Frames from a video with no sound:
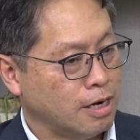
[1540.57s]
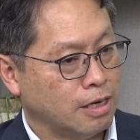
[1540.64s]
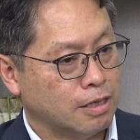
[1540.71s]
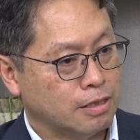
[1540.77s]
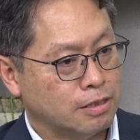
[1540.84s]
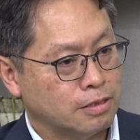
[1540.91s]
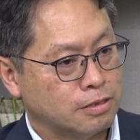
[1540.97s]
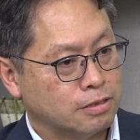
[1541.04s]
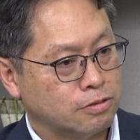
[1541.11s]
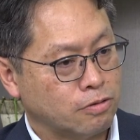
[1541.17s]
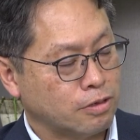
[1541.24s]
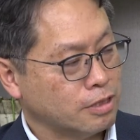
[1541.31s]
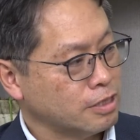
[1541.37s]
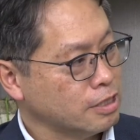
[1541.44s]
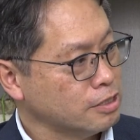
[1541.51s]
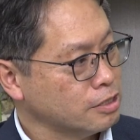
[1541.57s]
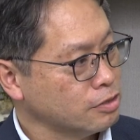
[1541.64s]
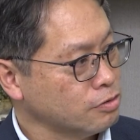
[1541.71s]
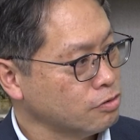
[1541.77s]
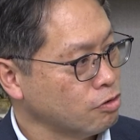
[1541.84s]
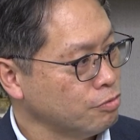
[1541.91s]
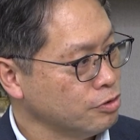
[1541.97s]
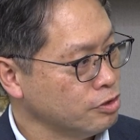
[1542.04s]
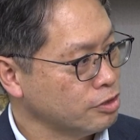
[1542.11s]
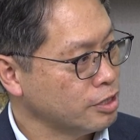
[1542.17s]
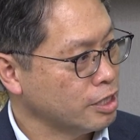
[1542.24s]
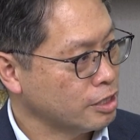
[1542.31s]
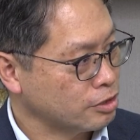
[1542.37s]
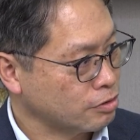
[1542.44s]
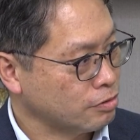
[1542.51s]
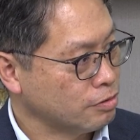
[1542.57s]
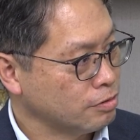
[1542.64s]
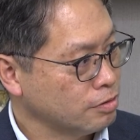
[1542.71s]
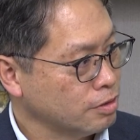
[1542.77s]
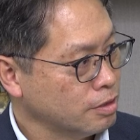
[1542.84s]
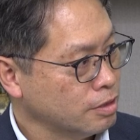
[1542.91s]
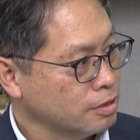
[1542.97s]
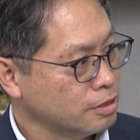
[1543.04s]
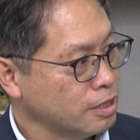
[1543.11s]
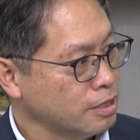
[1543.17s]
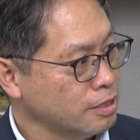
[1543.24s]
In particular, at the